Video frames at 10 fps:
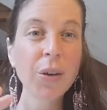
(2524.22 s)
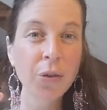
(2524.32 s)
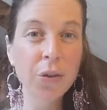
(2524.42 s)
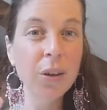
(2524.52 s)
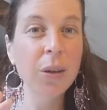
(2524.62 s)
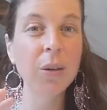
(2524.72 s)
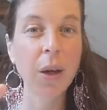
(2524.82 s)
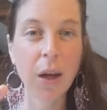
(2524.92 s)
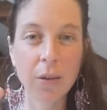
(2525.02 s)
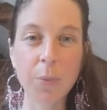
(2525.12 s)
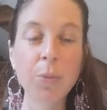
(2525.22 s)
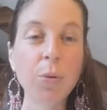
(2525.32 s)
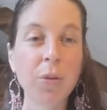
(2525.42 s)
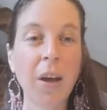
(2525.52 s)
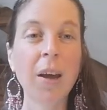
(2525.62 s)
She has been
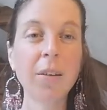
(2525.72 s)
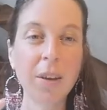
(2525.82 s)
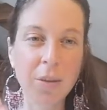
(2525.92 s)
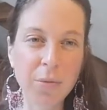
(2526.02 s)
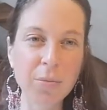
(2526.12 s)
more tending to